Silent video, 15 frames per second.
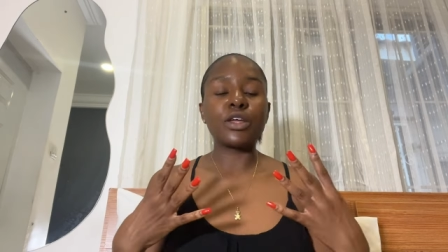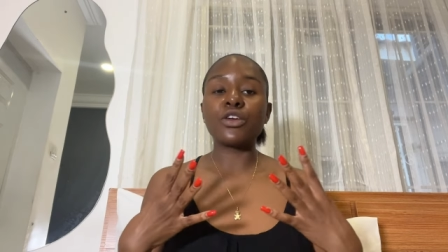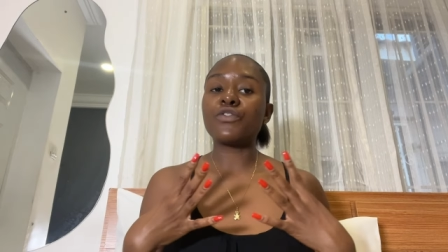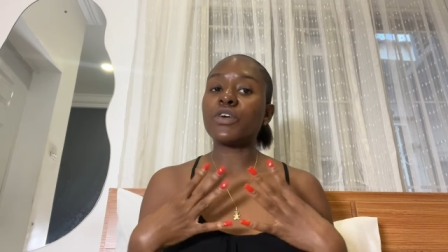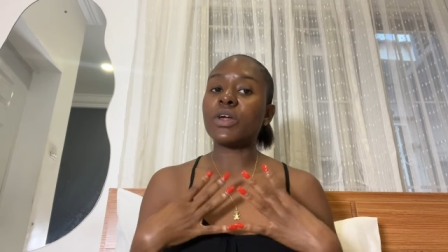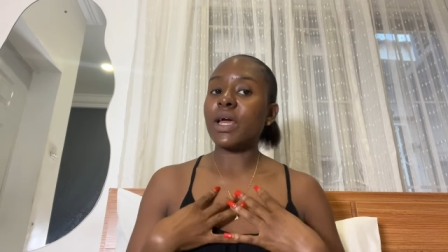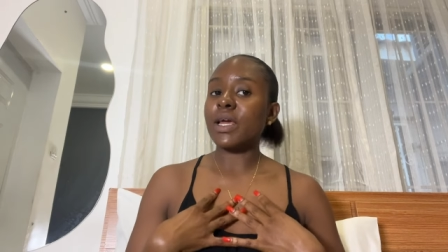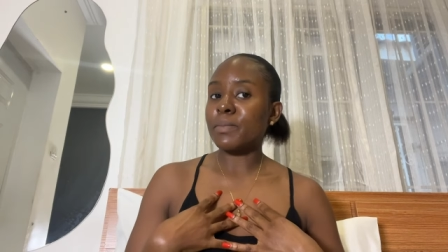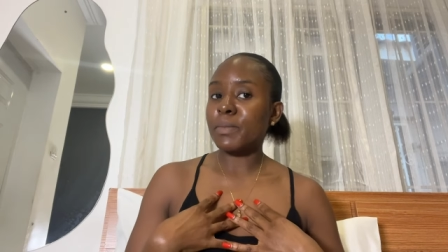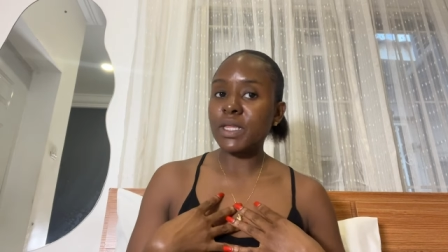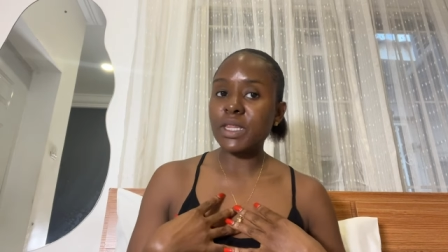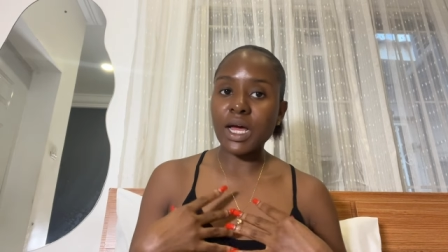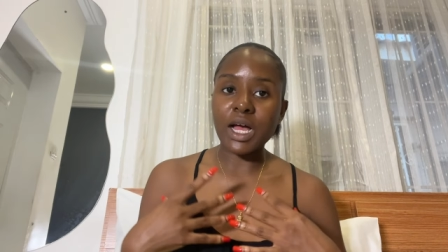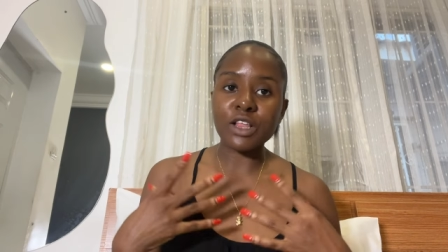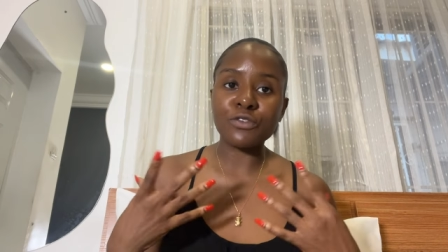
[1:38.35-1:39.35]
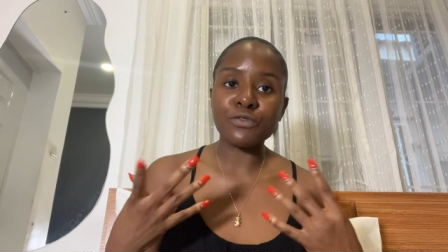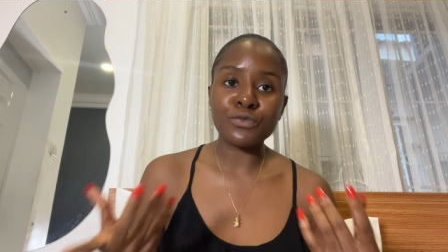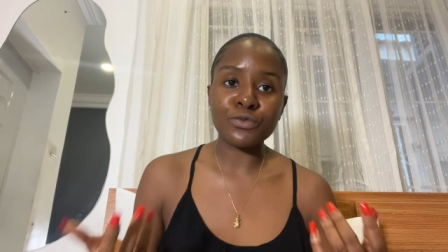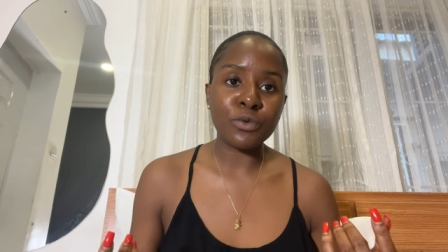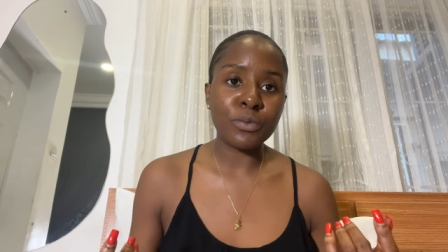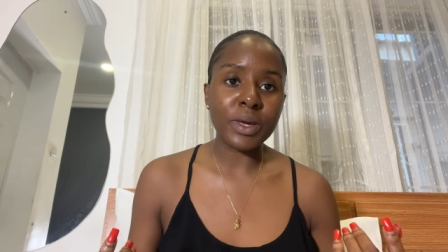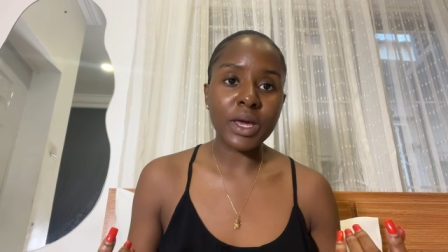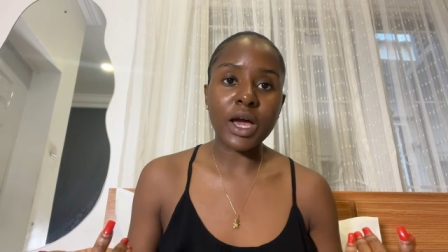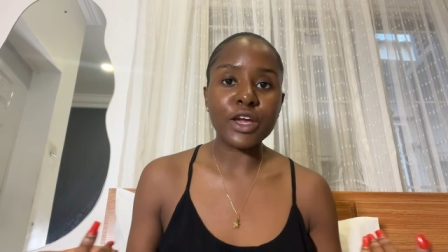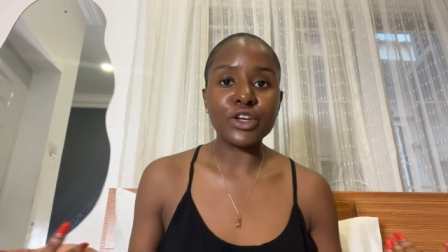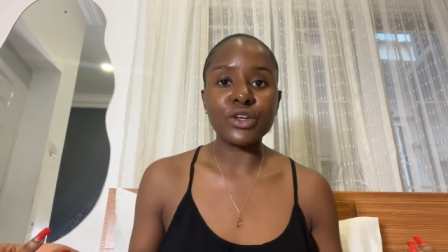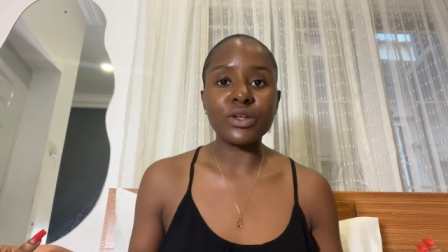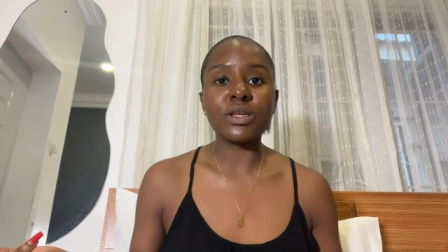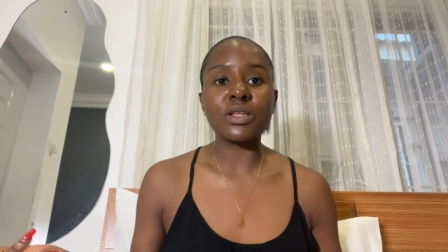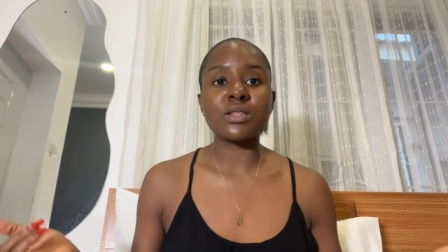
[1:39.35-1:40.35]
If you're like me that has phobia,
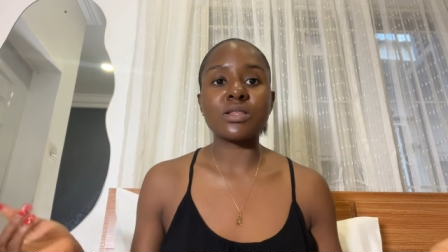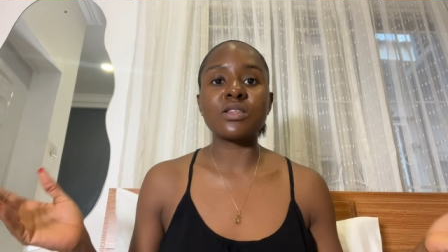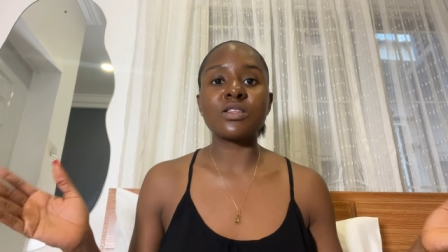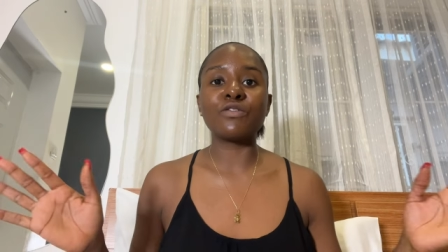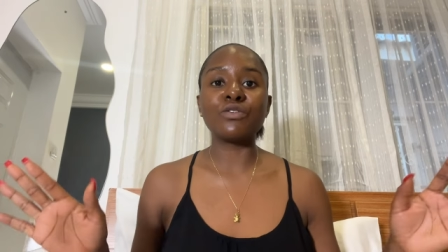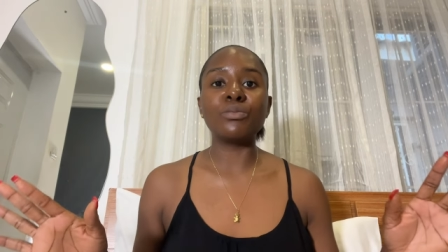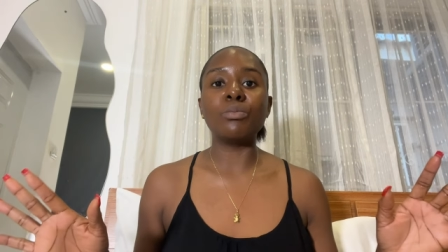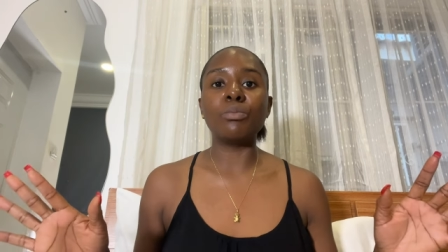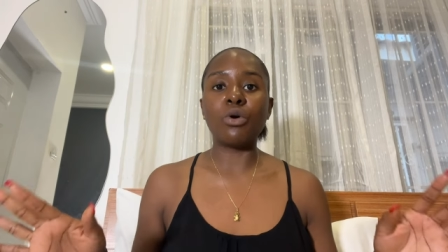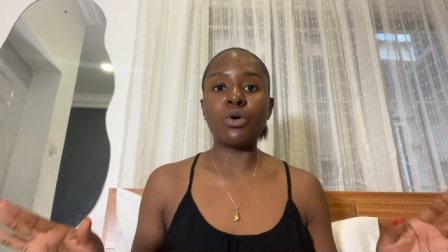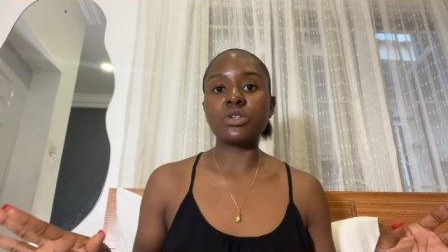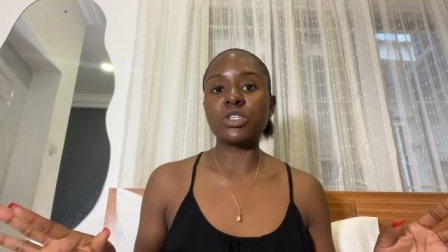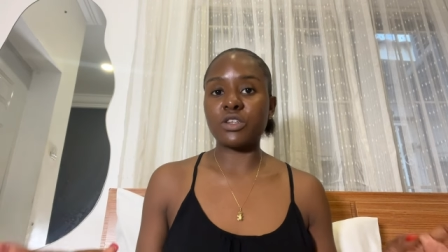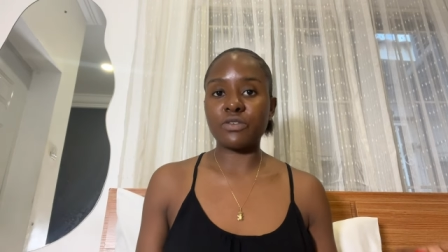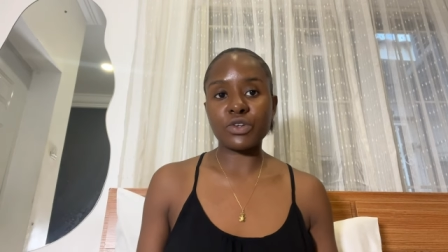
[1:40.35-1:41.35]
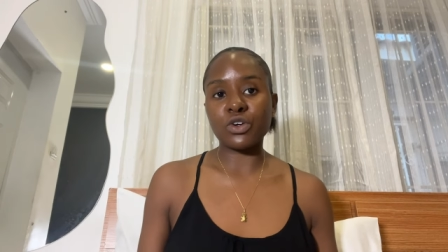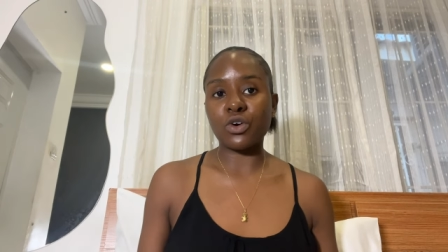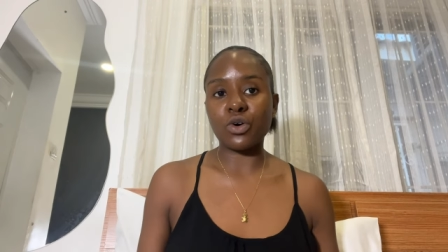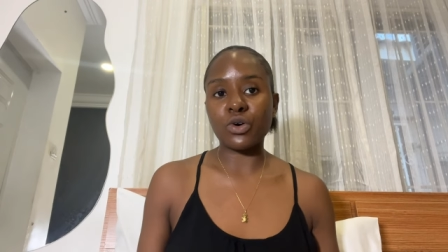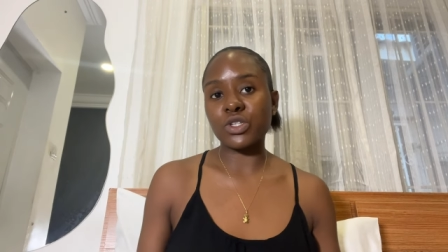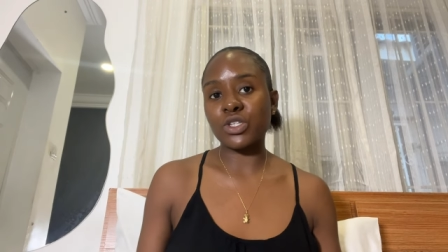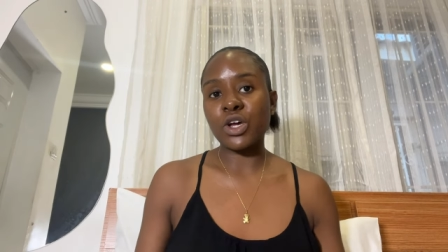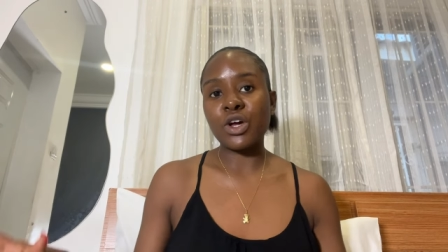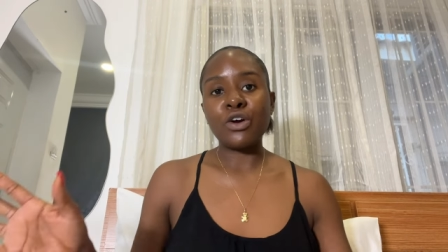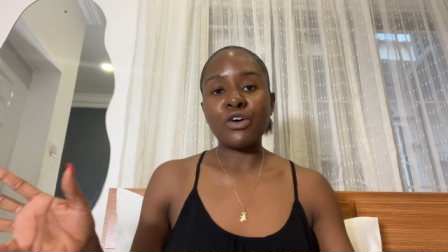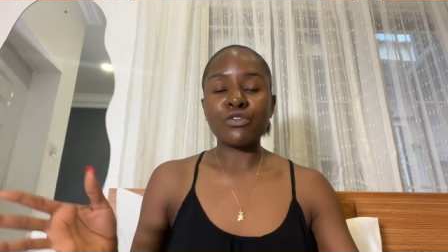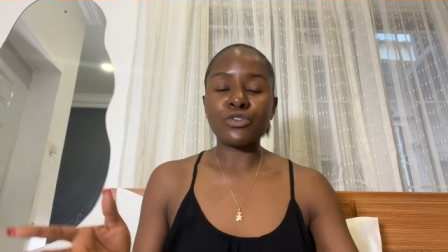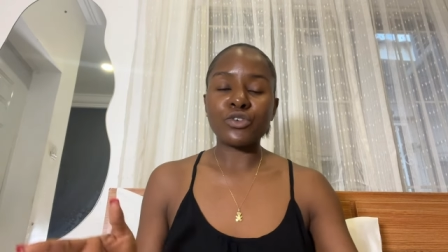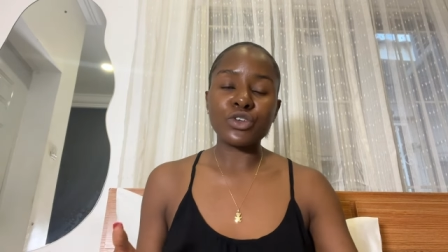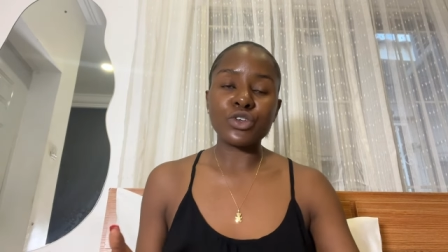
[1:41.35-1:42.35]
it is even more difficult
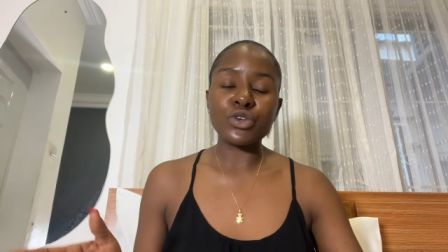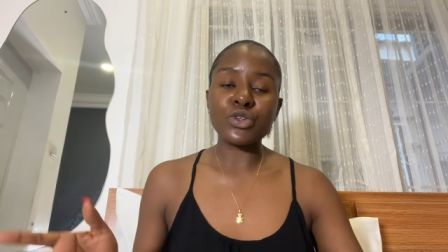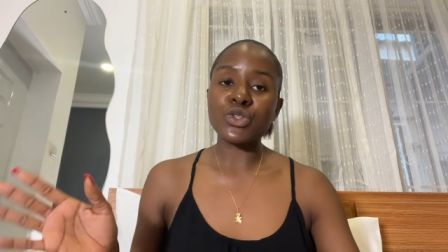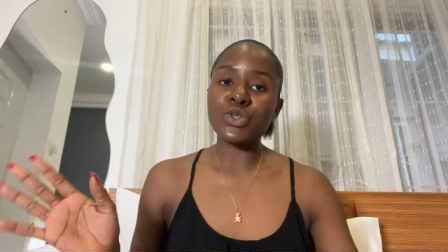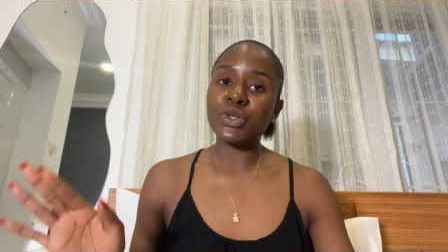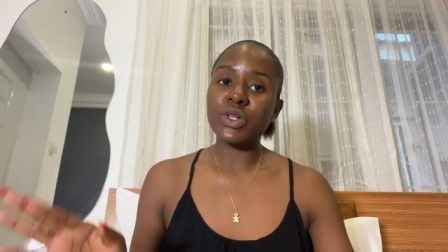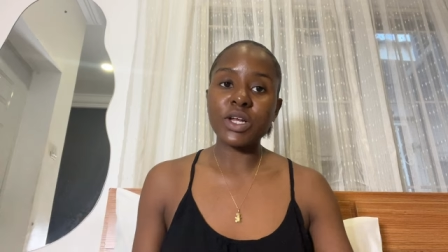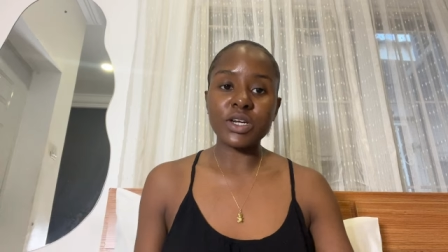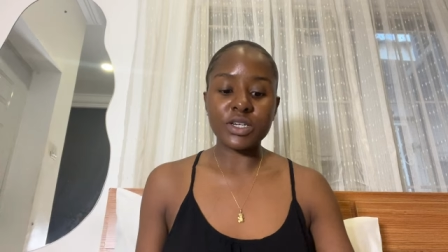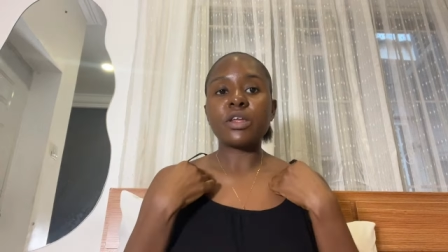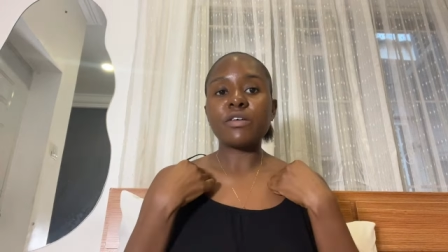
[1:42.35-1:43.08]
for you to learn.